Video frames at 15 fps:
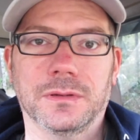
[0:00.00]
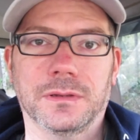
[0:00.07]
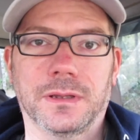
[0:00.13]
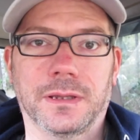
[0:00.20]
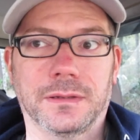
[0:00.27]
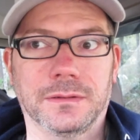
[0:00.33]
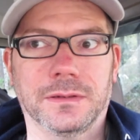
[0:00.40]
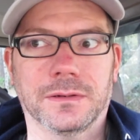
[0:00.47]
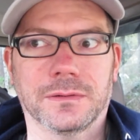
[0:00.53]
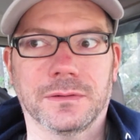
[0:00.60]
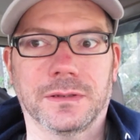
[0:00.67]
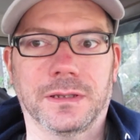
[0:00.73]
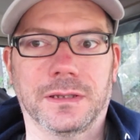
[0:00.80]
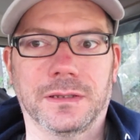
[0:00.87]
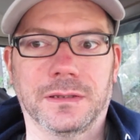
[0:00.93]
Like
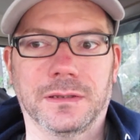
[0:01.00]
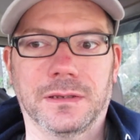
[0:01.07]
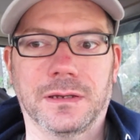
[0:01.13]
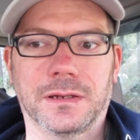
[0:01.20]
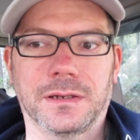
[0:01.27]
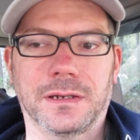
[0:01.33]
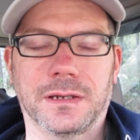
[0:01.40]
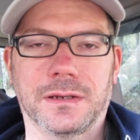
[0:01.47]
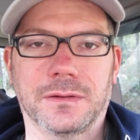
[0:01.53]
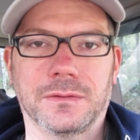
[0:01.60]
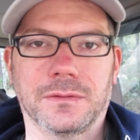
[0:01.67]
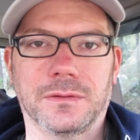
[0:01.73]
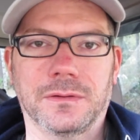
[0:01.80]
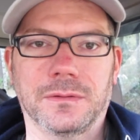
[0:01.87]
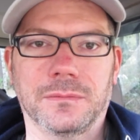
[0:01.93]
literally, it got
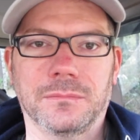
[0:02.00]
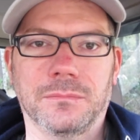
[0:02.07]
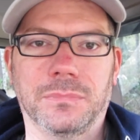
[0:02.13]
down